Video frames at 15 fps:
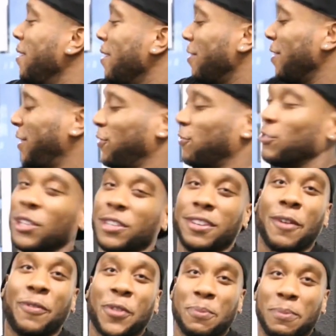this is really
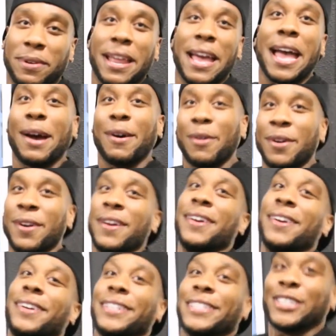nothing. But now,
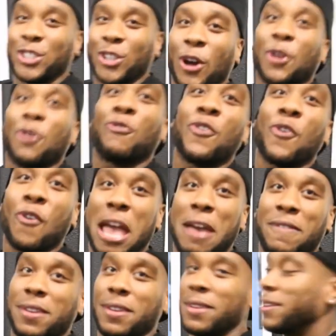it's starting to feel
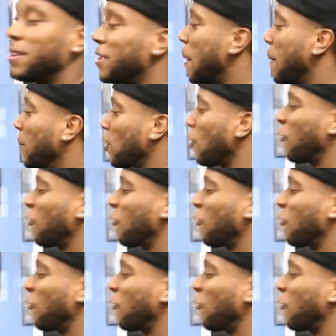heavy. I'm gonna go